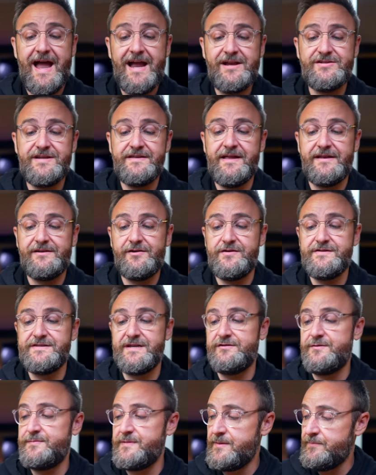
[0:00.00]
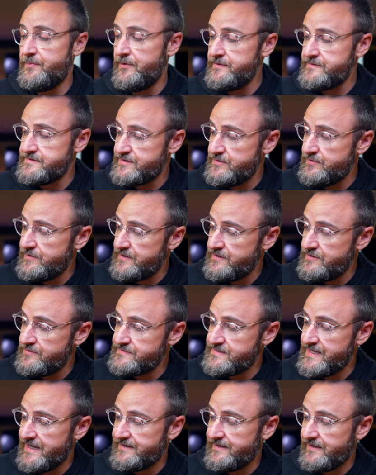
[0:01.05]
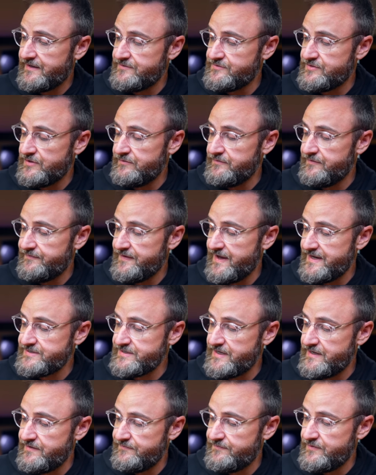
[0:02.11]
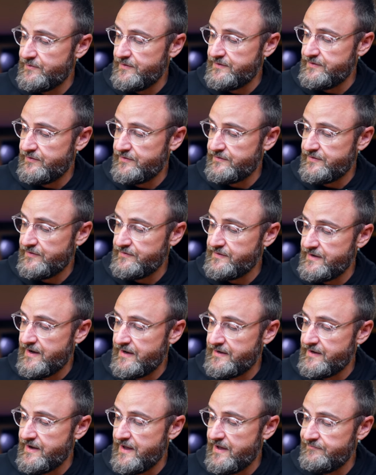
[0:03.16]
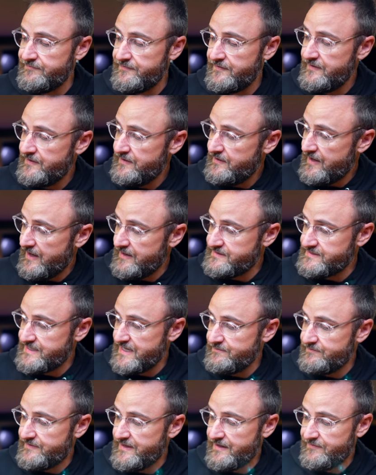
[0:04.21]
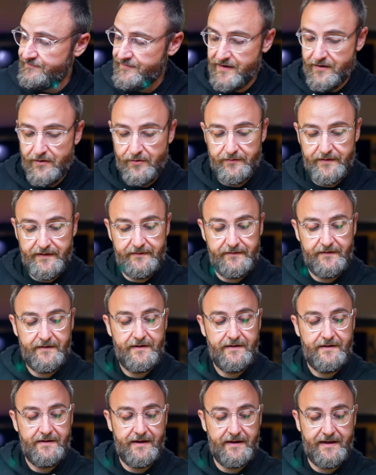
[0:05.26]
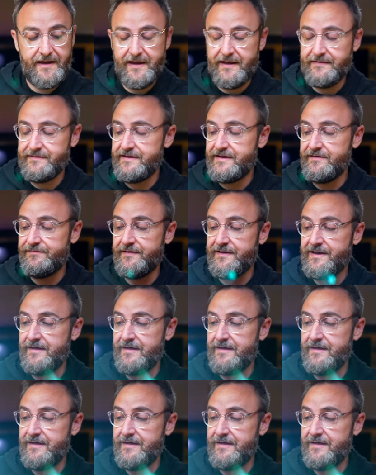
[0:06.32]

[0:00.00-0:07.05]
Actually, that turns out to be a button, so you can use that to control the flashlight if you want. You can turn it on and off, and same thing, if I hold it, it can get the different